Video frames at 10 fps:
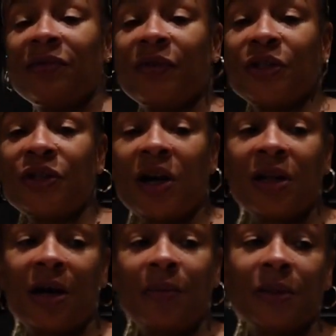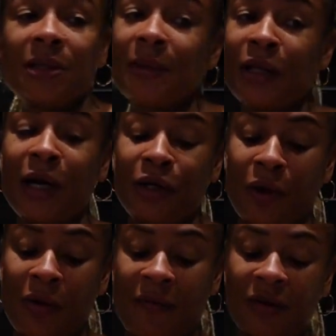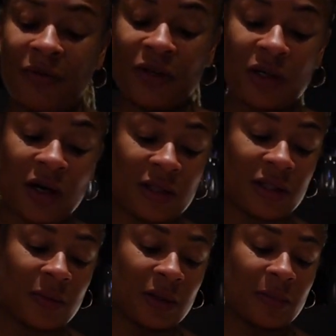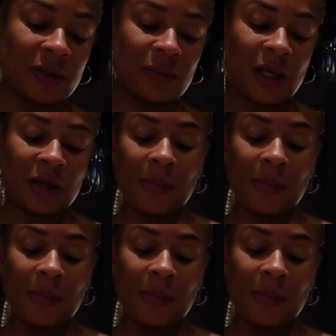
some fresh garlic, I'll put some in there. I don't have any fresh garlic, so we're gonna put some garlic